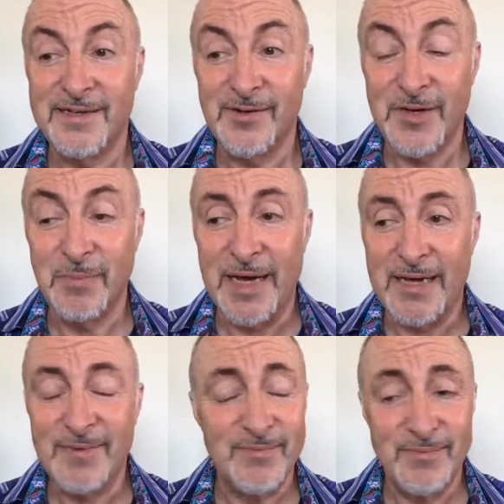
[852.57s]
Looking back,
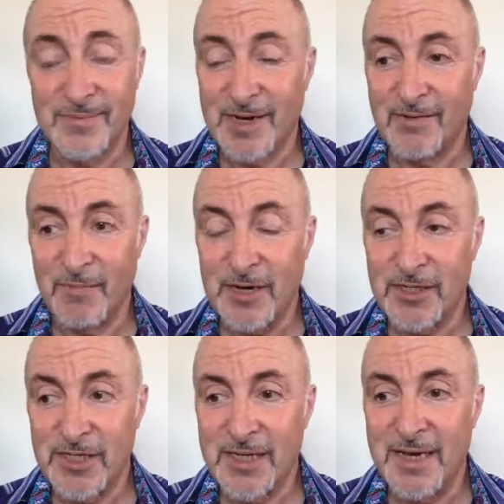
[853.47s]
I'm kind of embarrassed
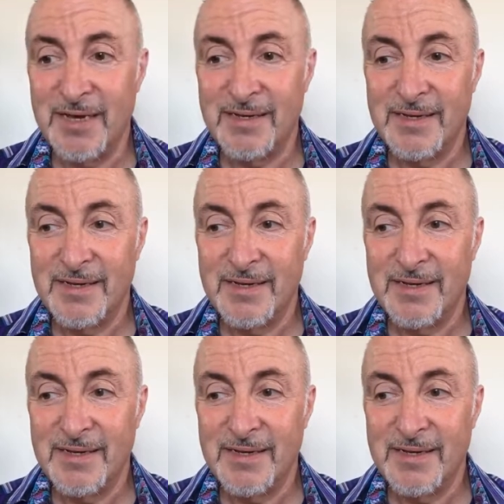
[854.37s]
to say.